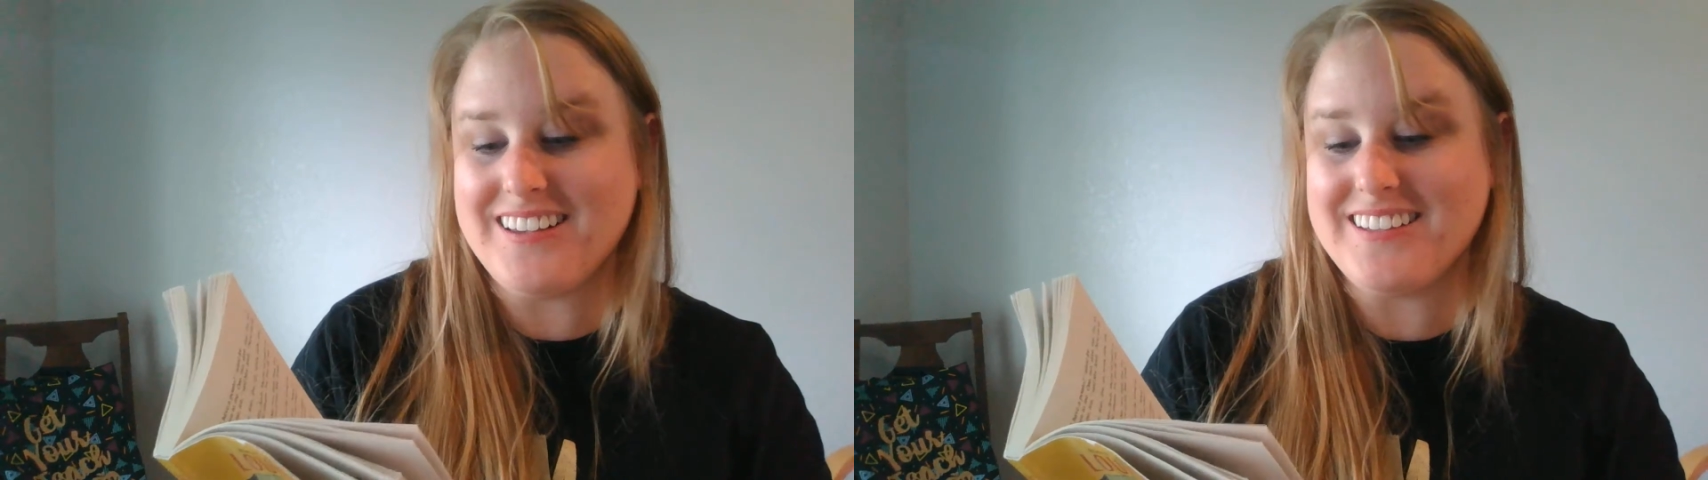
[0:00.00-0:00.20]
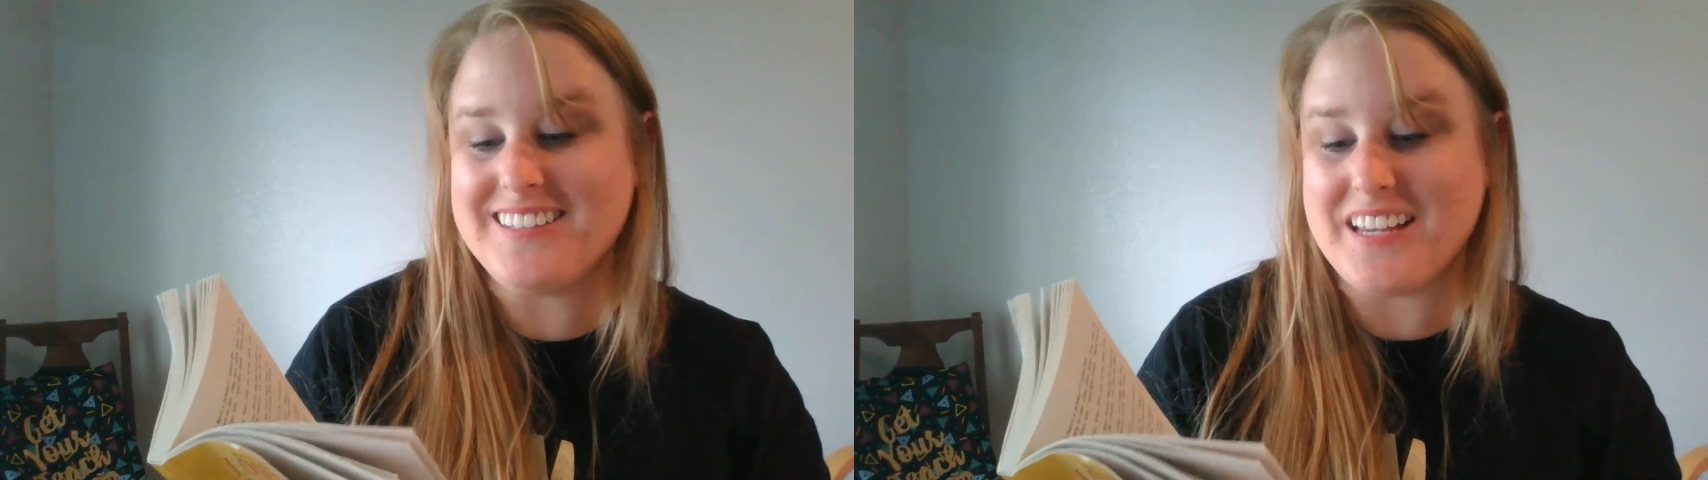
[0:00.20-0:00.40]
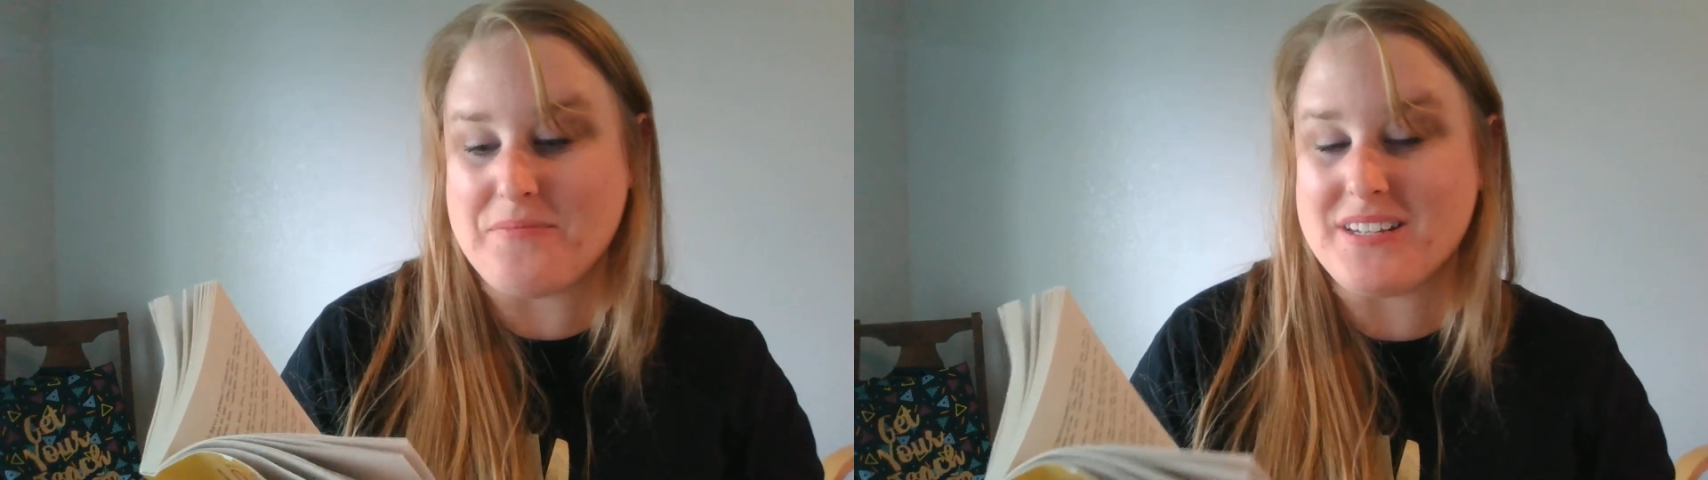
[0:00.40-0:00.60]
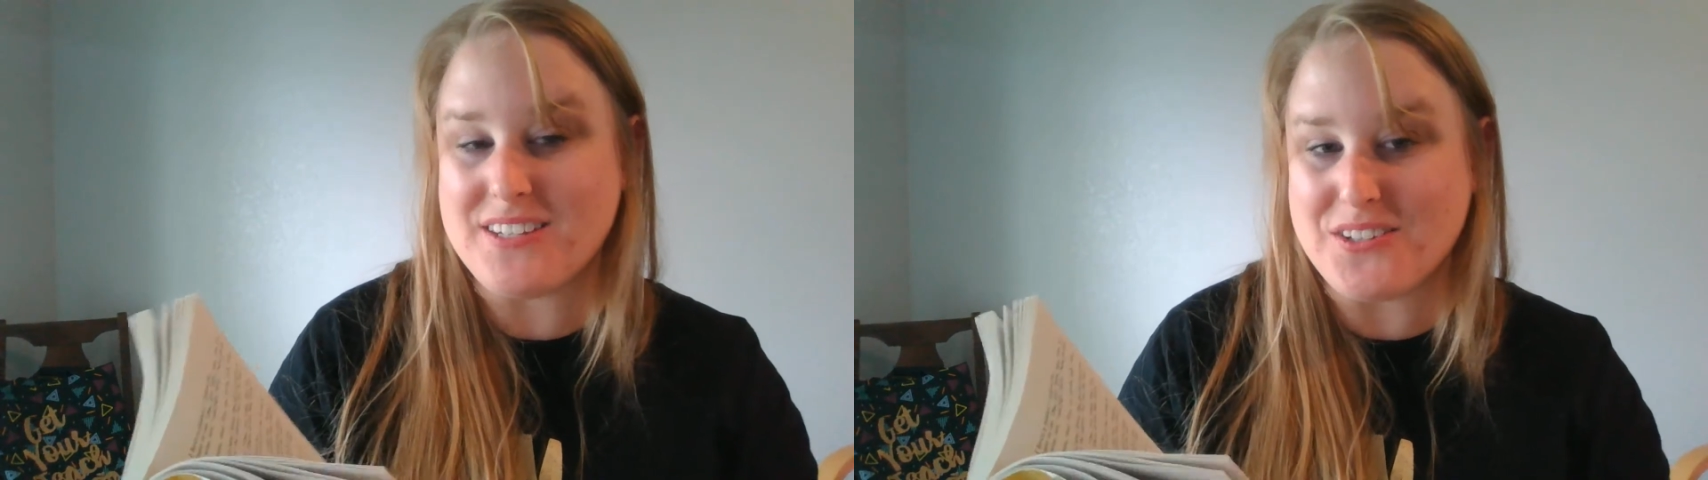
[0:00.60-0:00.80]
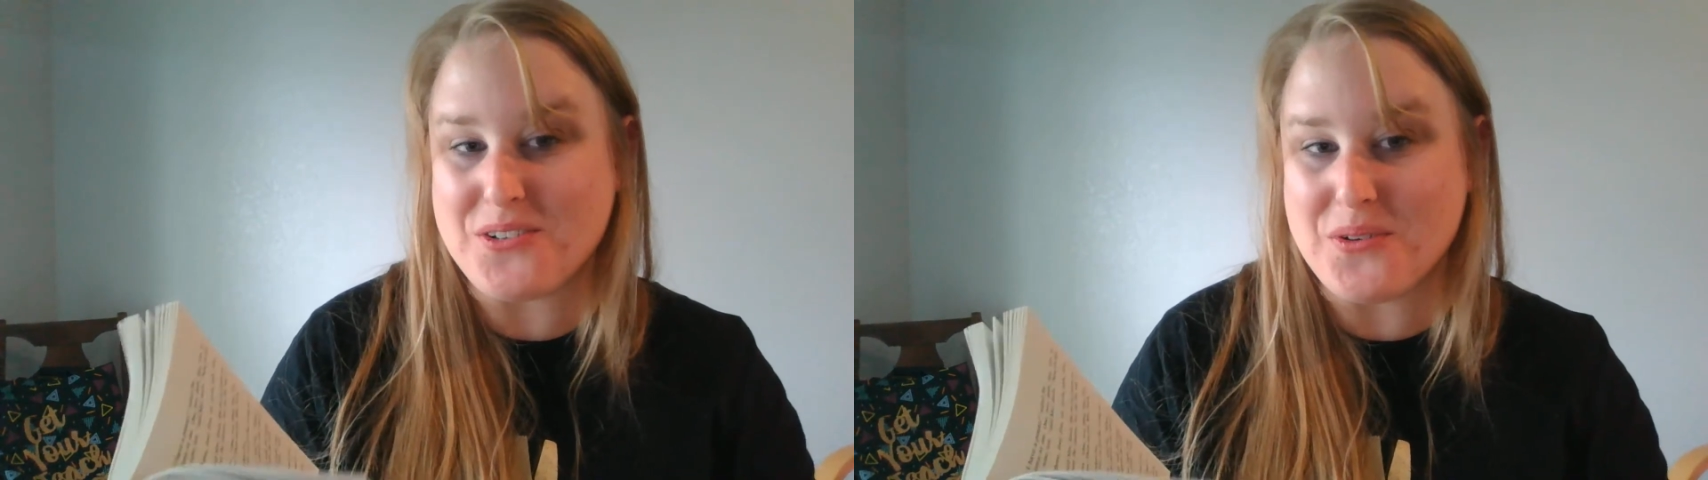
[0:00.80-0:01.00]
said
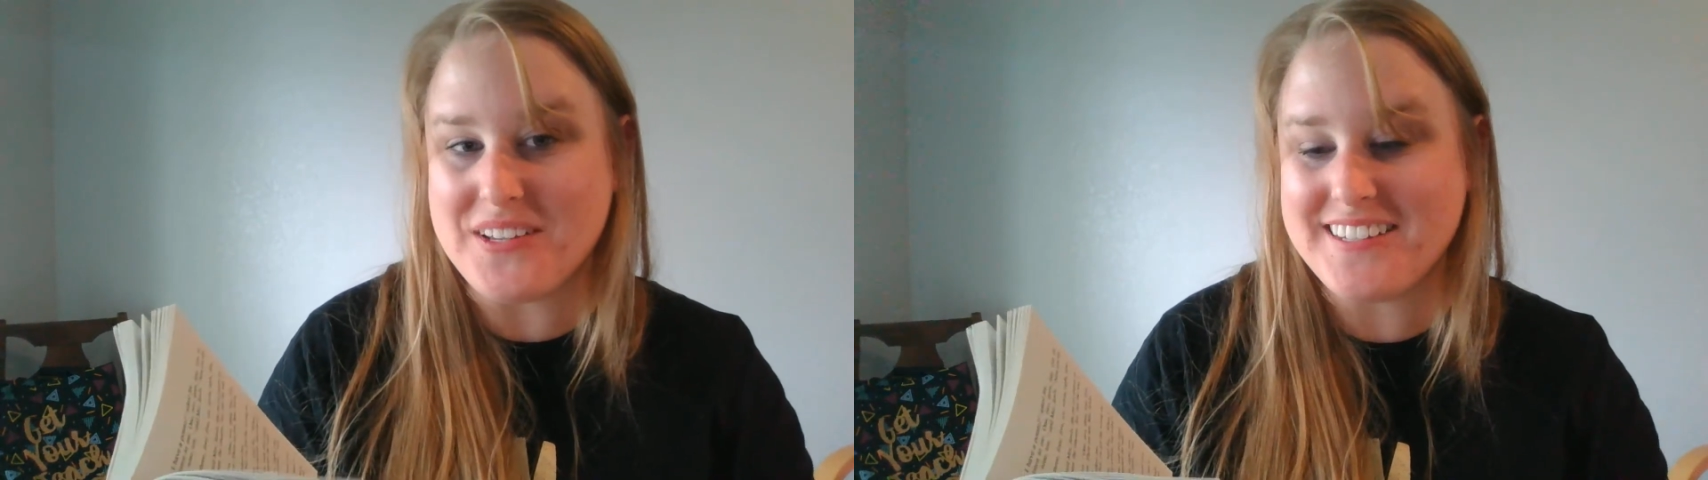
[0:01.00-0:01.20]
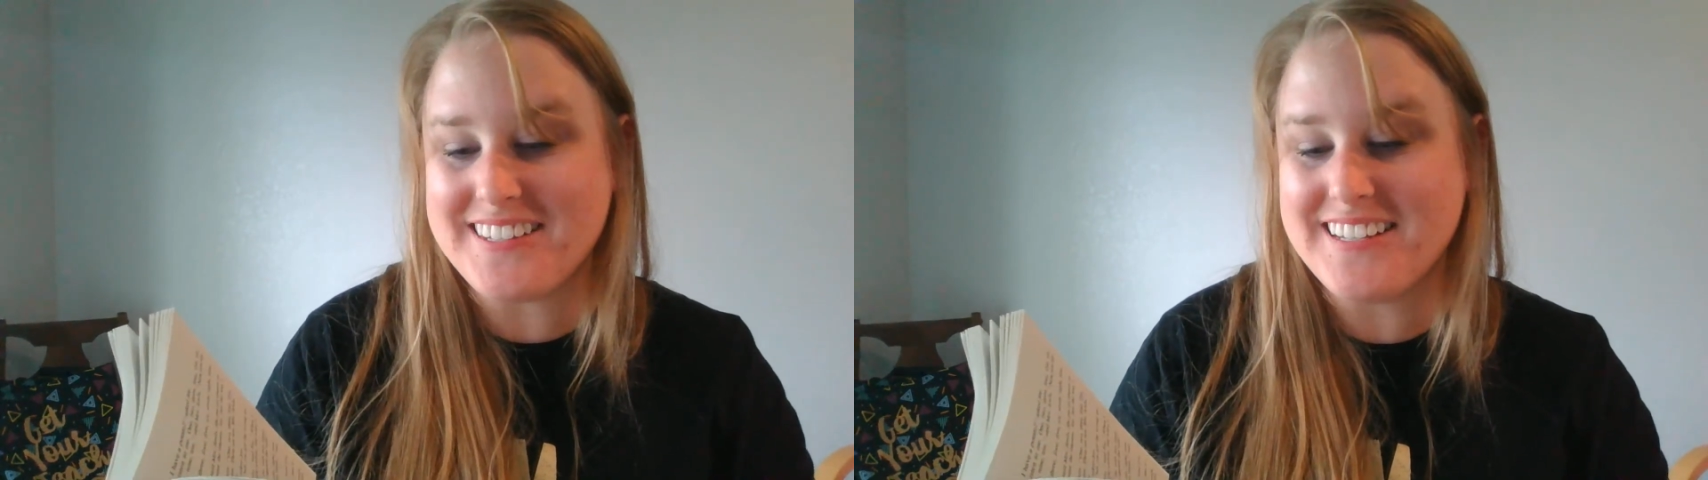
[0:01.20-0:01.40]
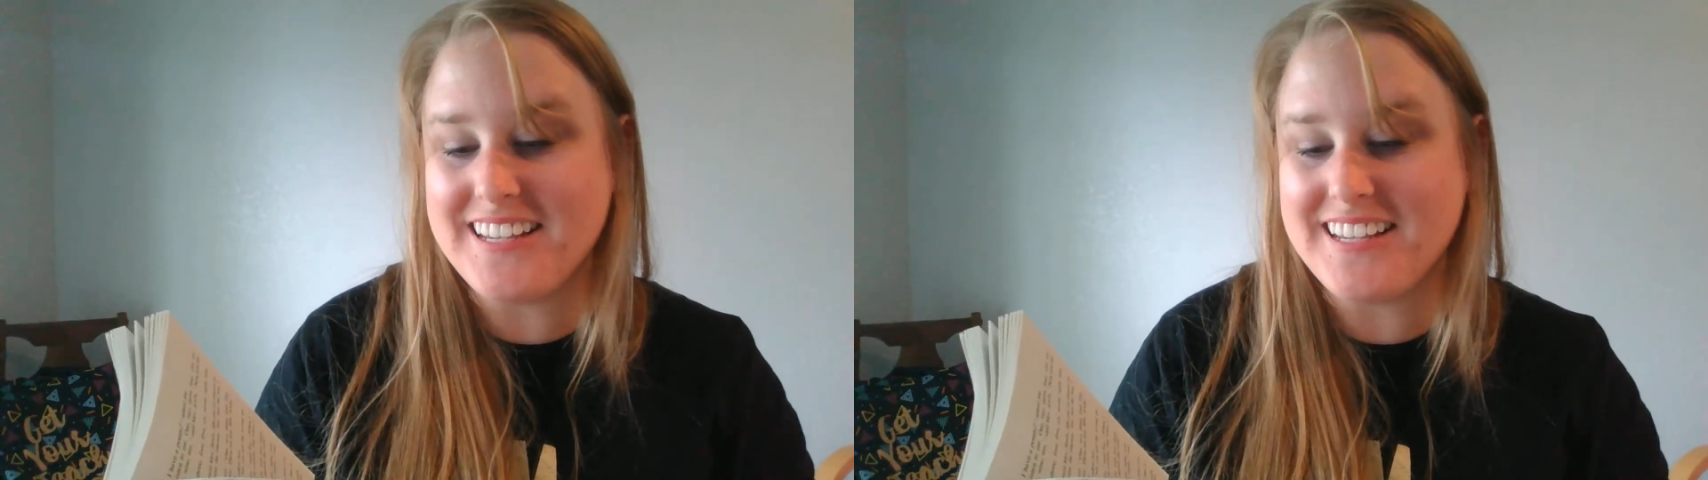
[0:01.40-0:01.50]
Mrs. Jules.